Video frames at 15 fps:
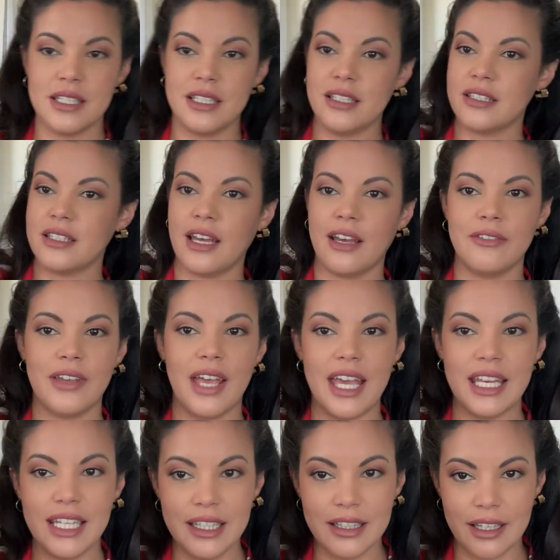it doesn't have
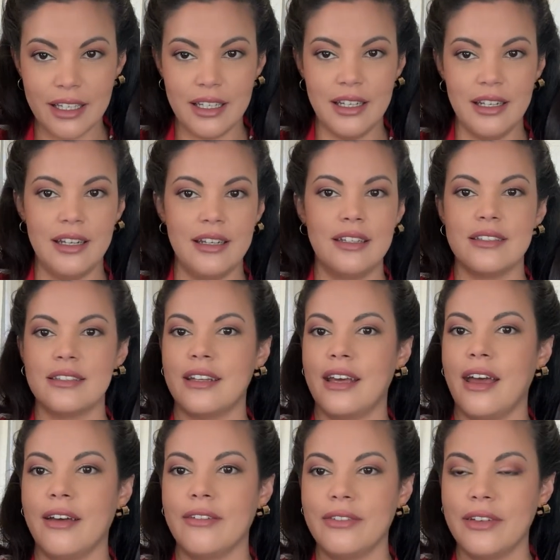any lining. Does it
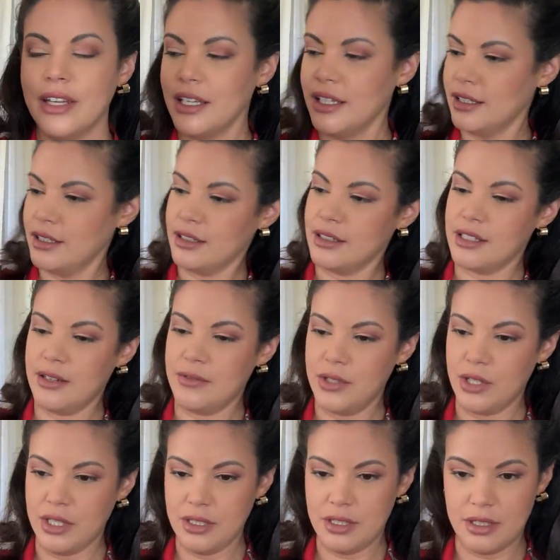have
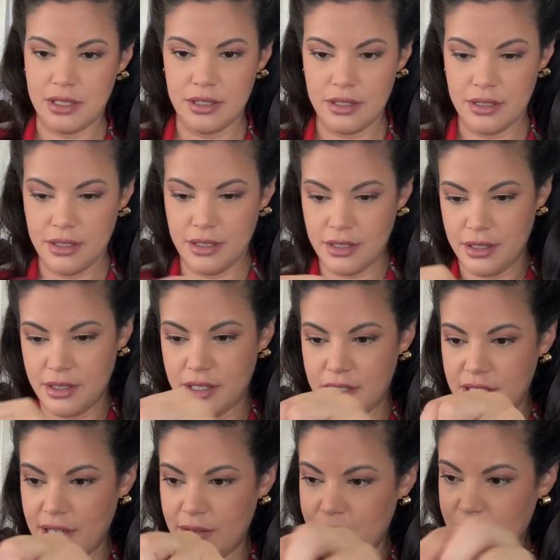darts? Does
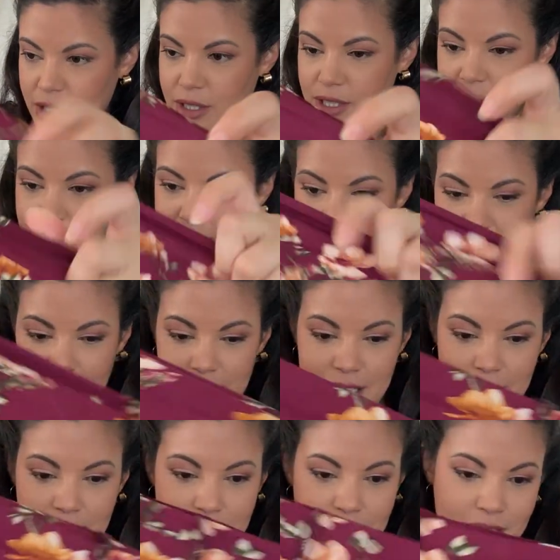it have darts?
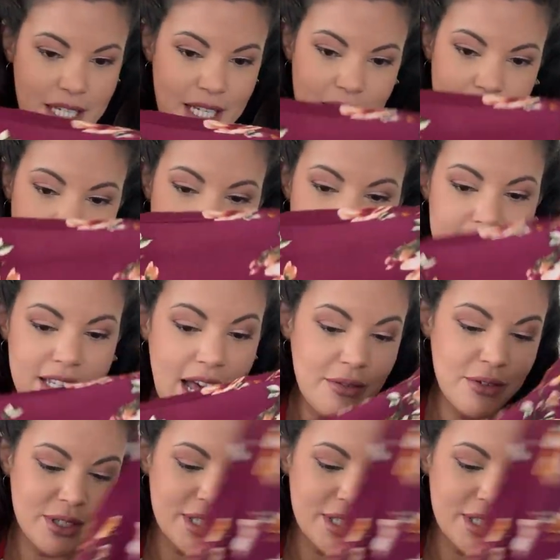It doesn't have a